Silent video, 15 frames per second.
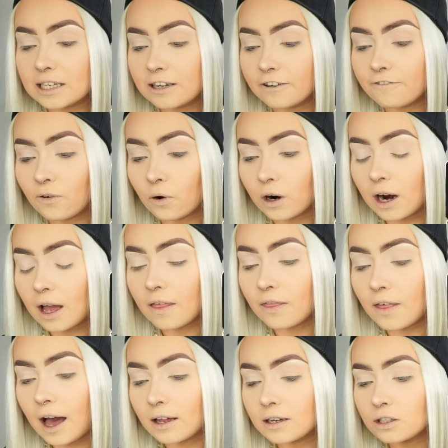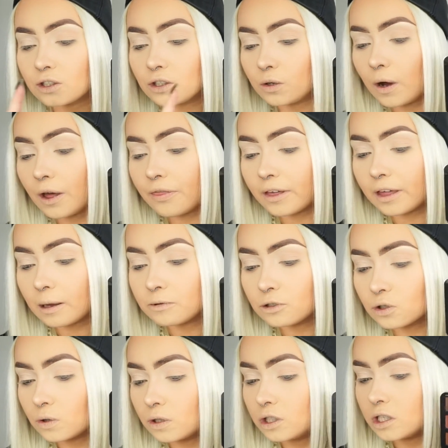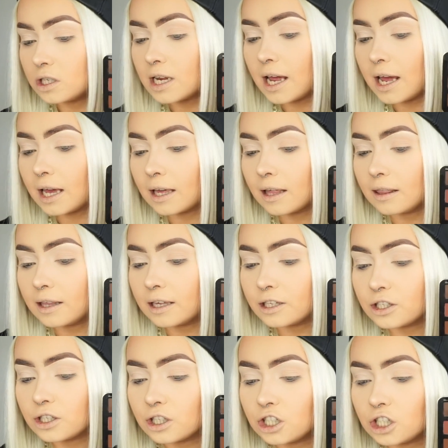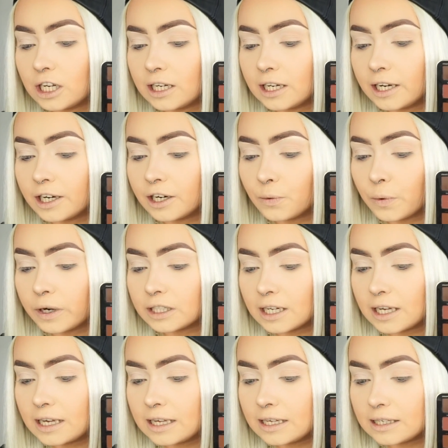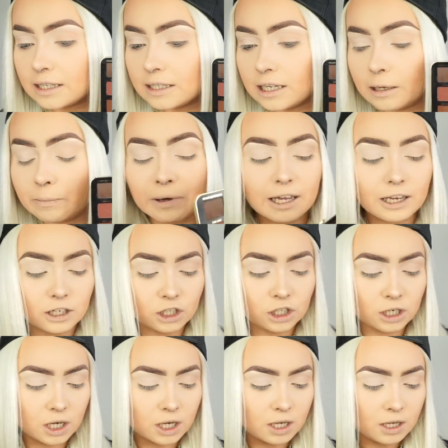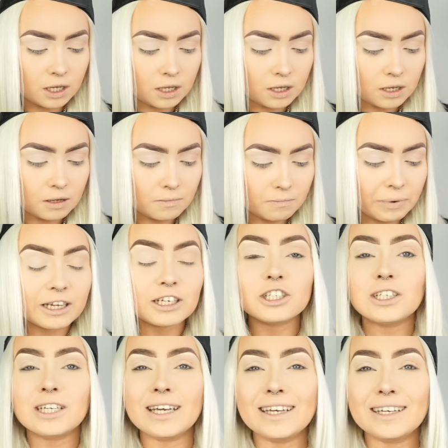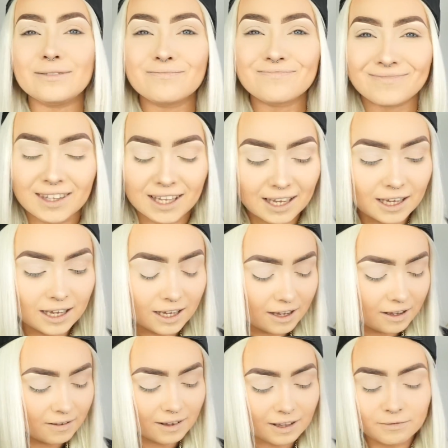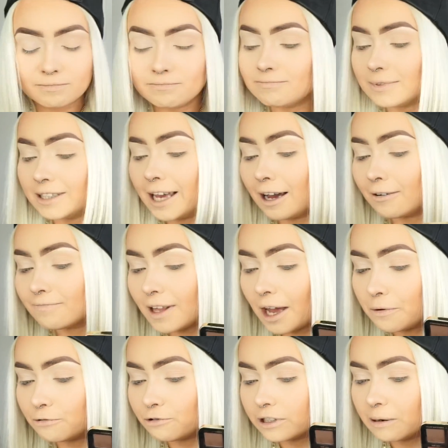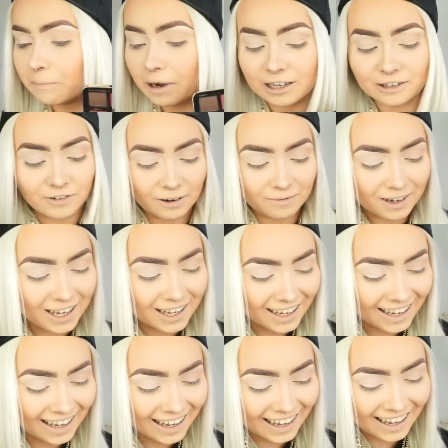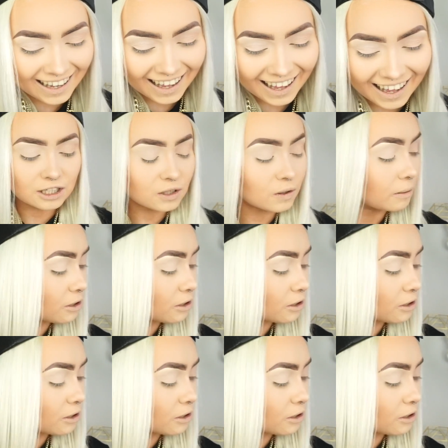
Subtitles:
in it for that, so I think I'm just going to take this shade here which is Tea Peach. Peach Tea. Yeah, I was reading it back to front. So I'm